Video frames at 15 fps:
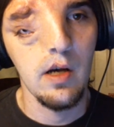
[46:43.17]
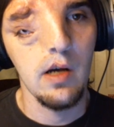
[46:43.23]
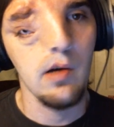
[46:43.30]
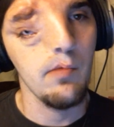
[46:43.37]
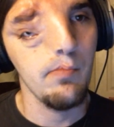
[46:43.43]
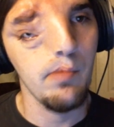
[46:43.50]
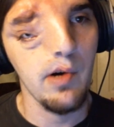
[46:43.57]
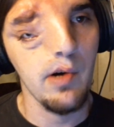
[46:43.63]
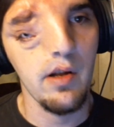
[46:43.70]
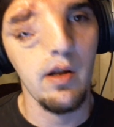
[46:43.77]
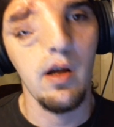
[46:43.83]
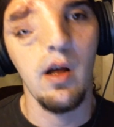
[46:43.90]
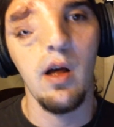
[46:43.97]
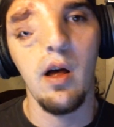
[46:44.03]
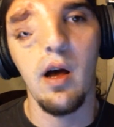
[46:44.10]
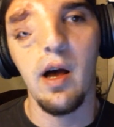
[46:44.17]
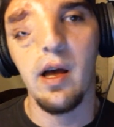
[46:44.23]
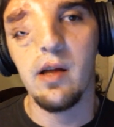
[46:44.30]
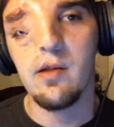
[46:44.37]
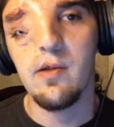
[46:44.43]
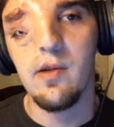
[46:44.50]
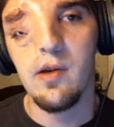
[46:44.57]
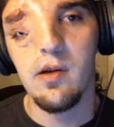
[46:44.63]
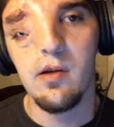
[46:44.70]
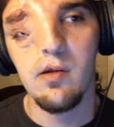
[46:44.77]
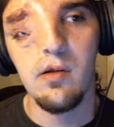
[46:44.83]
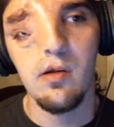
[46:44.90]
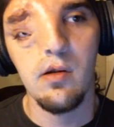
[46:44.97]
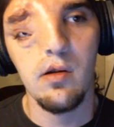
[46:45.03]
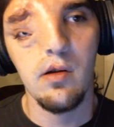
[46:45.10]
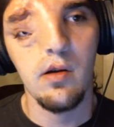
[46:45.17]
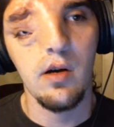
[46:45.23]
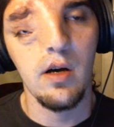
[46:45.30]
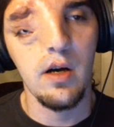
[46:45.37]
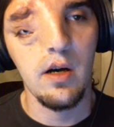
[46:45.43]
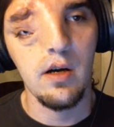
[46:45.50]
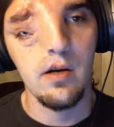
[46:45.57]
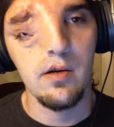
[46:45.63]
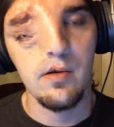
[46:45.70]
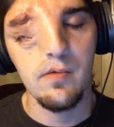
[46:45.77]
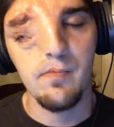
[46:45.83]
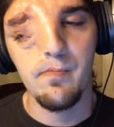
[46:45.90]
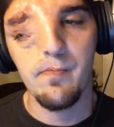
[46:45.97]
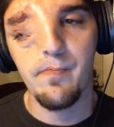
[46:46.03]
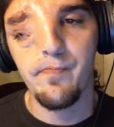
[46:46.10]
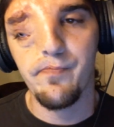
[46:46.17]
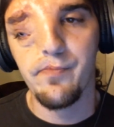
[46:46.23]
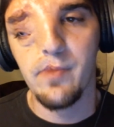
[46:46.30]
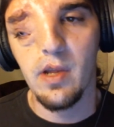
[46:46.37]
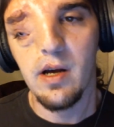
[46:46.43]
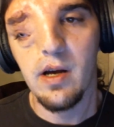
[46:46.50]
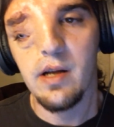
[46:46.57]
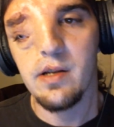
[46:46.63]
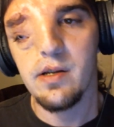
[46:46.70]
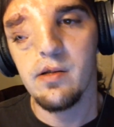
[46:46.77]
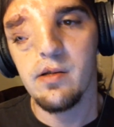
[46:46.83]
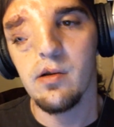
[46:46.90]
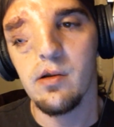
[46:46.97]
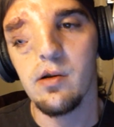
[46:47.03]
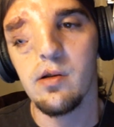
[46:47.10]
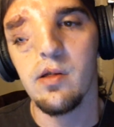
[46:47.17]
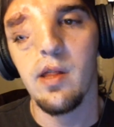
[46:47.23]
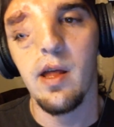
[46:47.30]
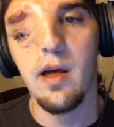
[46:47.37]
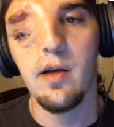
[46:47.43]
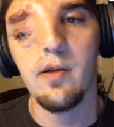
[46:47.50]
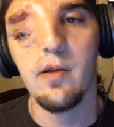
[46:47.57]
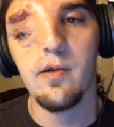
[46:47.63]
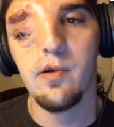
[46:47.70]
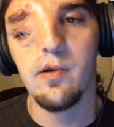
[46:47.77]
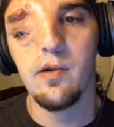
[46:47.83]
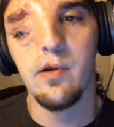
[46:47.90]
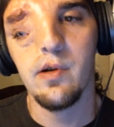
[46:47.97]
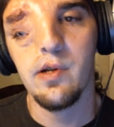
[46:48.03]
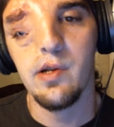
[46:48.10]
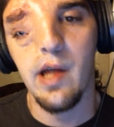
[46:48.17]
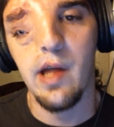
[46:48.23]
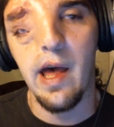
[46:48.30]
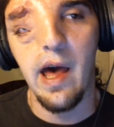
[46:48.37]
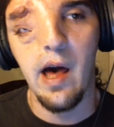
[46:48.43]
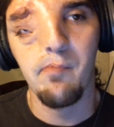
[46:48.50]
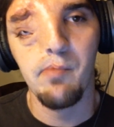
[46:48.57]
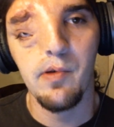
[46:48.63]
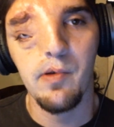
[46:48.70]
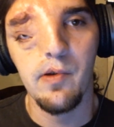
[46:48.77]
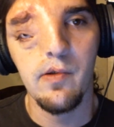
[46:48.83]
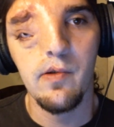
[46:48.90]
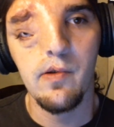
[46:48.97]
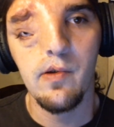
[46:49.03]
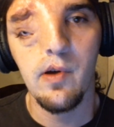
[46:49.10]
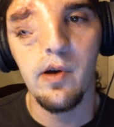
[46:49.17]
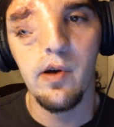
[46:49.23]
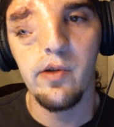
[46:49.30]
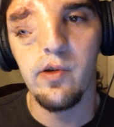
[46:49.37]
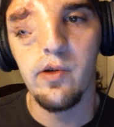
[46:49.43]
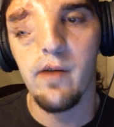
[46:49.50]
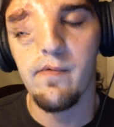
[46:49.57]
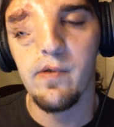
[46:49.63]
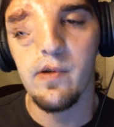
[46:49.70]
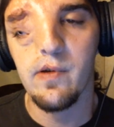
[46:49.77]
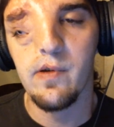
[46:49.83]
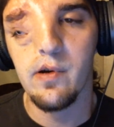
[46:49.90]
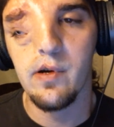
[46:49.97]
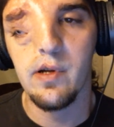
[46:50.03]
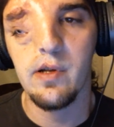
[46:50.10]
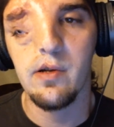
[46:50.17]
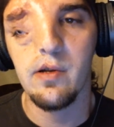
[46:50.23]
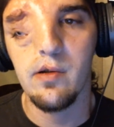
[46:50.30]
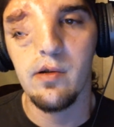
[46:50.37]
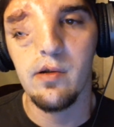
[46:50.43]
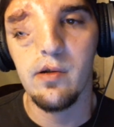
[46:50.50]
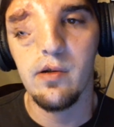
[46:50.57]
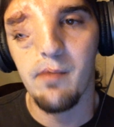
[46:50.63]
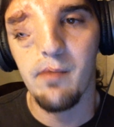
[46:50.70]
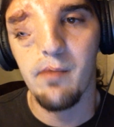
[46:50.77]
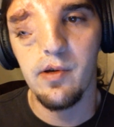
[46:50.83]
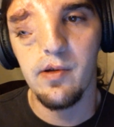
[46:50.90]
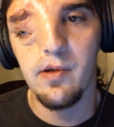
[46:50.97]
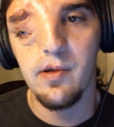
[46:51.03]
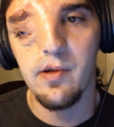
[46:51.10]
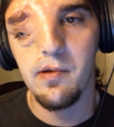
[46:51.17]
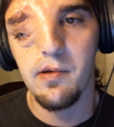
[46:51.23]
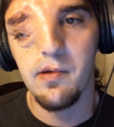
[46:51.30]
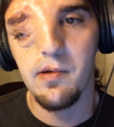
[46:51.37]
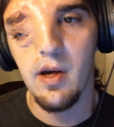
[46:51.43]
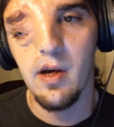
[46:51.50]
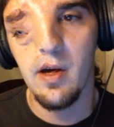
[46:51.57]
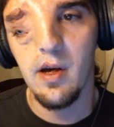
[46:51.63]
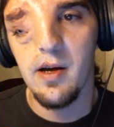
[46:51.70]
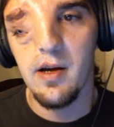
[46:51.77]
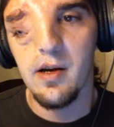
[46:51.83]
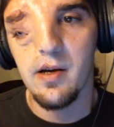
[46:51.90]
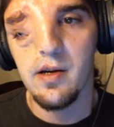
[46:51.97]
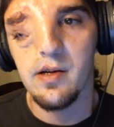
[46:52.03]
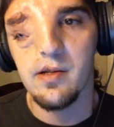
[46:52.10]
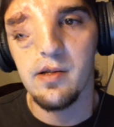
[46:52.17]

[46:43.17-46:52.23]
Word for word: Uh, but I did um, I did learn that certain apps and such have certain options,